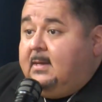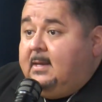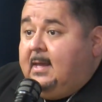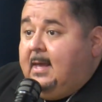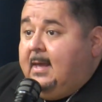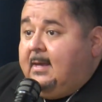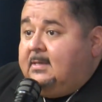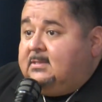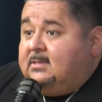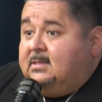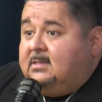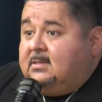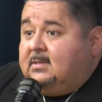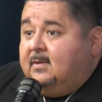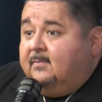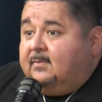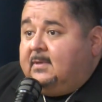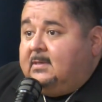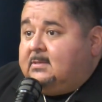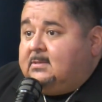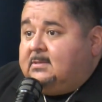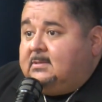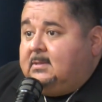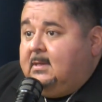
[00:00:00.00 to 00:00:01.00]
Yeah, I see stuff
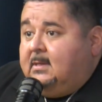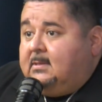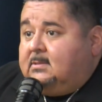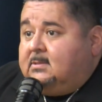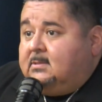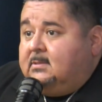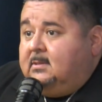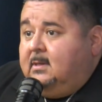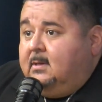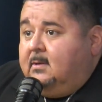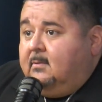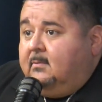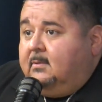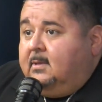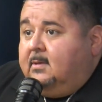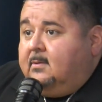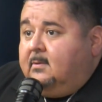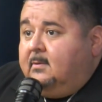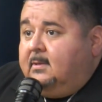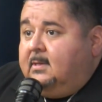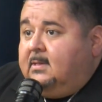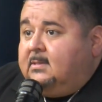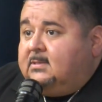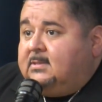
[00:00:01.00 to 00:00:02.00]
it's
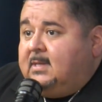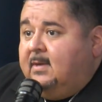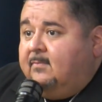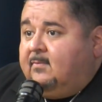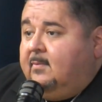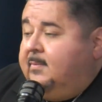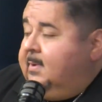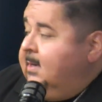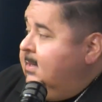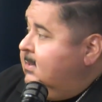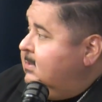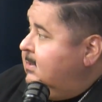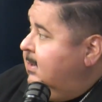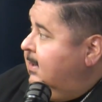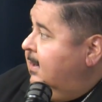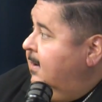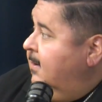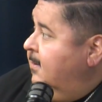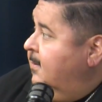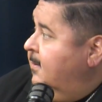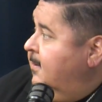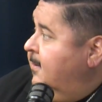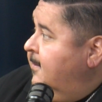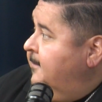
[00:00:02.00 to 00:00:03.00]
literally 7 minutes
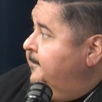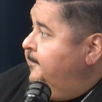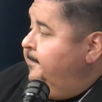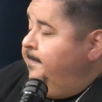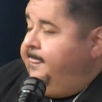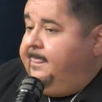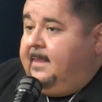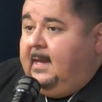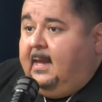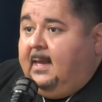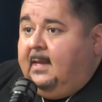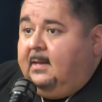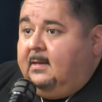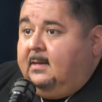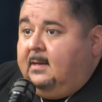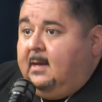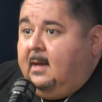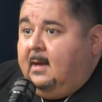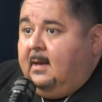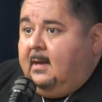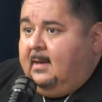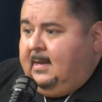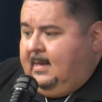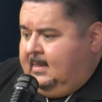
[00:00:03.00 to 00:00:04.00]
ago, and
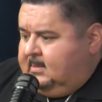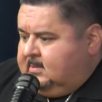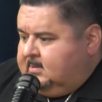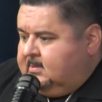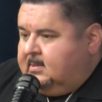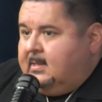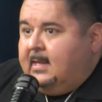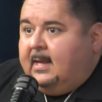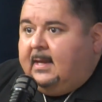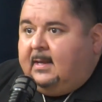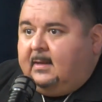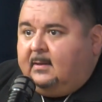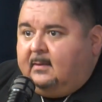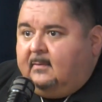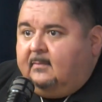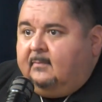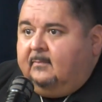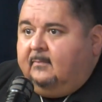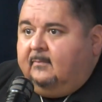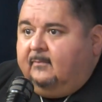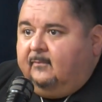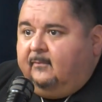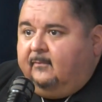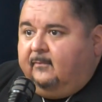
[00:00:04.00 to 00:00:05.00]
it's like
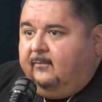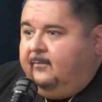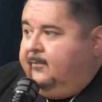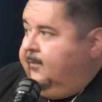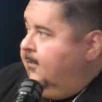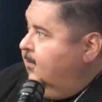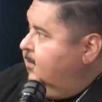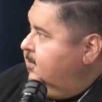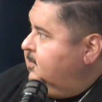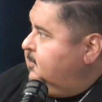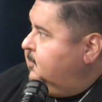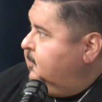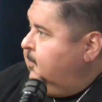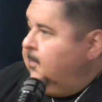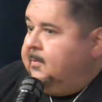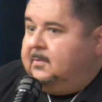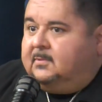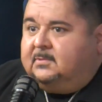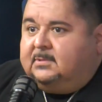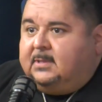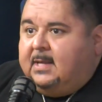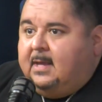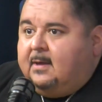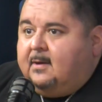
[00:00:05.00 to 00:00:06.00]
4
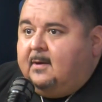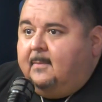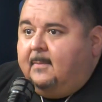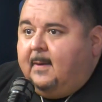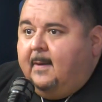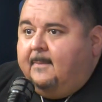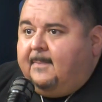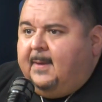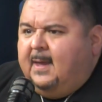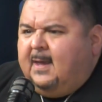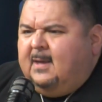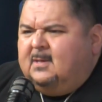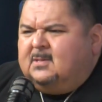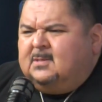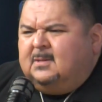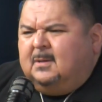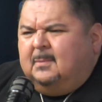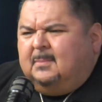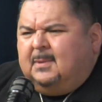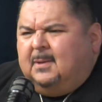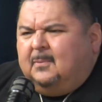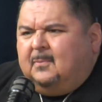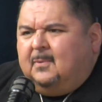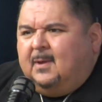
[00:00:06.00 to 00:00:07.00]
scrolls down on my page, and I'm
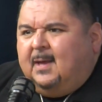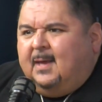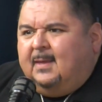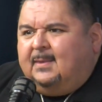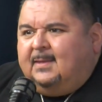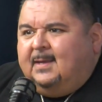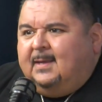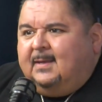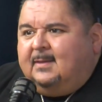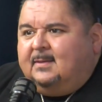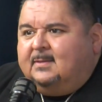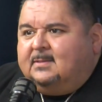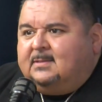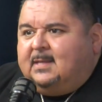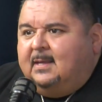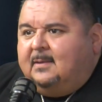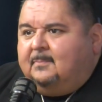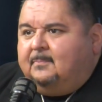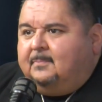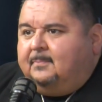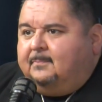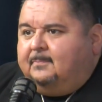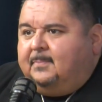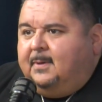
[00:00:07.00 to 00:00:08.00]
like, well, how in the hell is
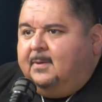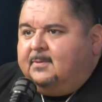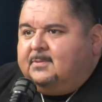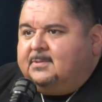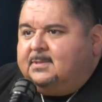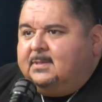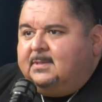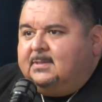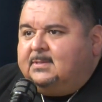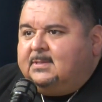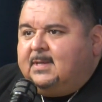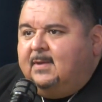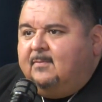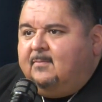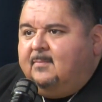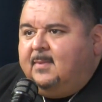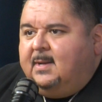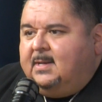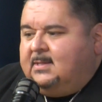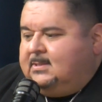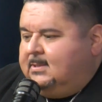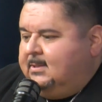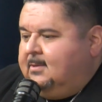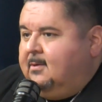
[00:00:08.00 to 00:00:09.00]
that posted 7
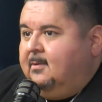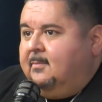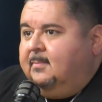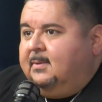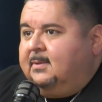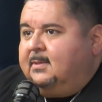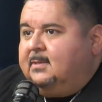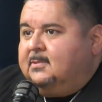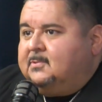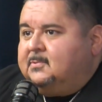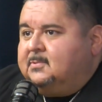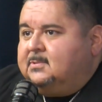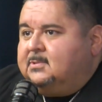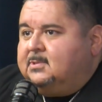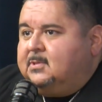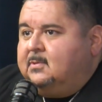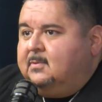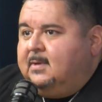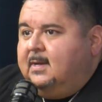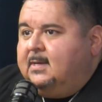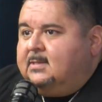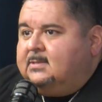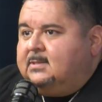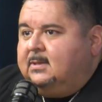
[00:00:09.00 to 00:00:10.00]
minutes ago? But this was 2
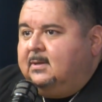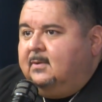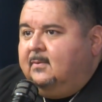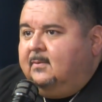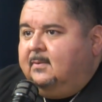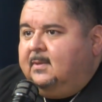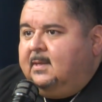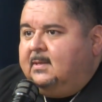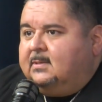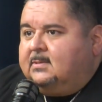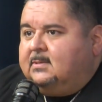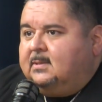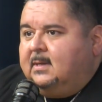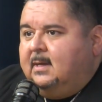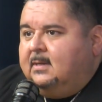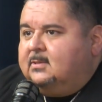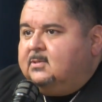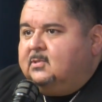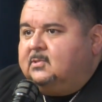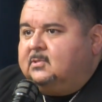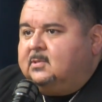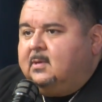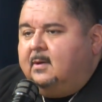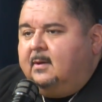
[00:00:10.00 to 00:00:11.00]
days ago, and I
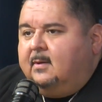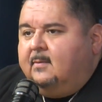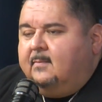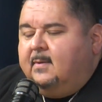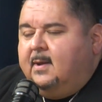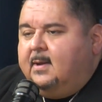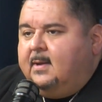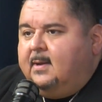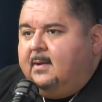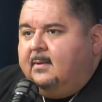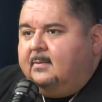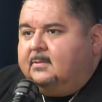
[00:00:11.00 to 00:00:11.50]
just saw it right now.